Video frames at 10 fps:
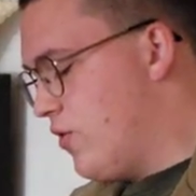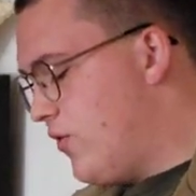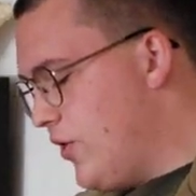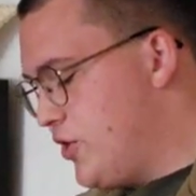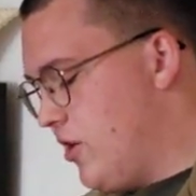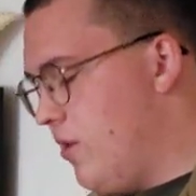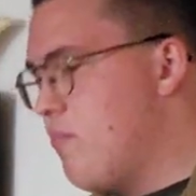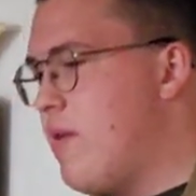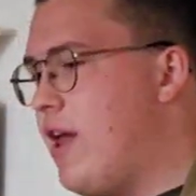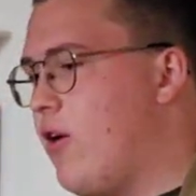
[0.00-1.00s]
the
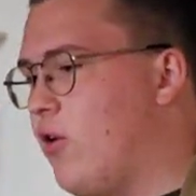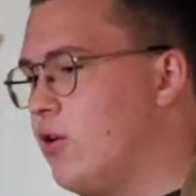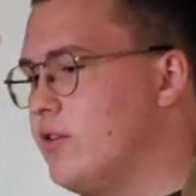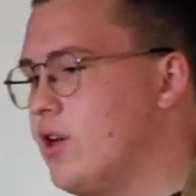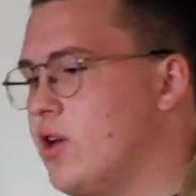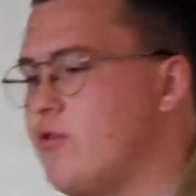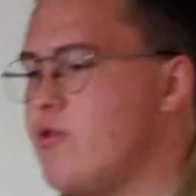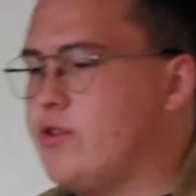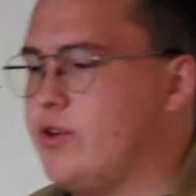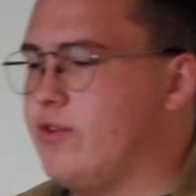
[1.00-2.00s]
future may hold
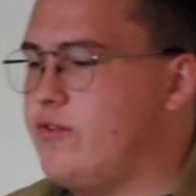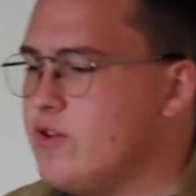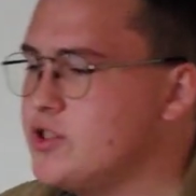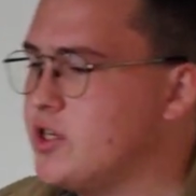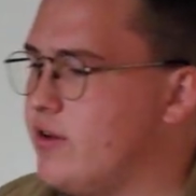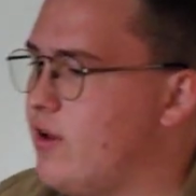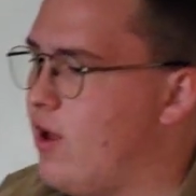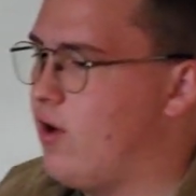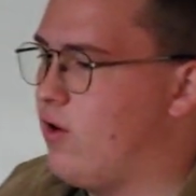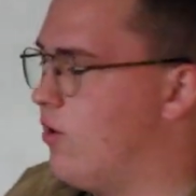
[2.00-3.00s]
nuclear fusion
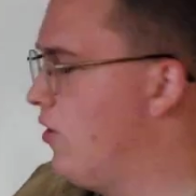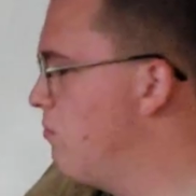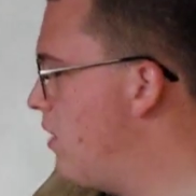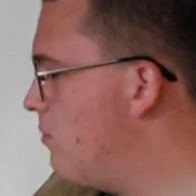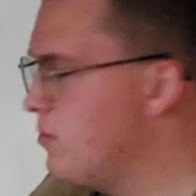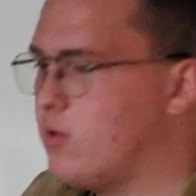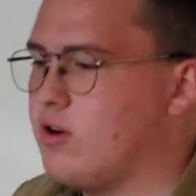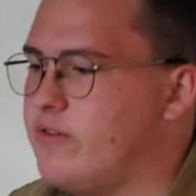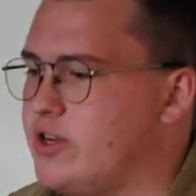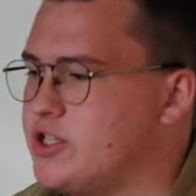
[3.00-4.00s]
or maybe
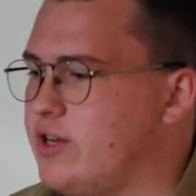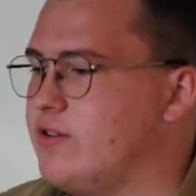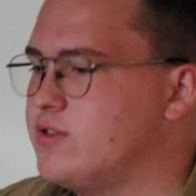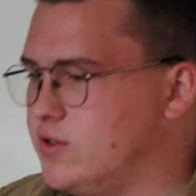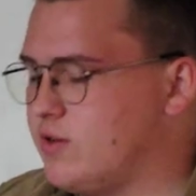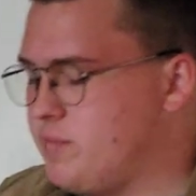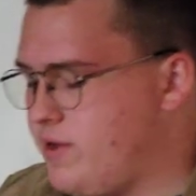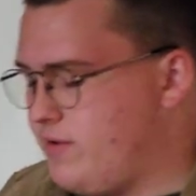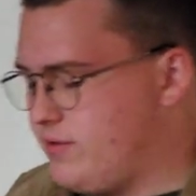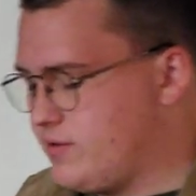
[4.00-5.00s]
more efficient solar
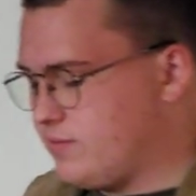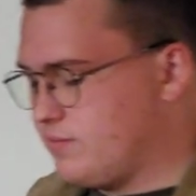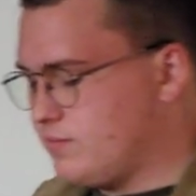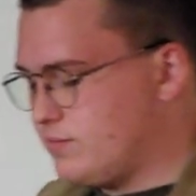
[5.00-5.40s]
panels.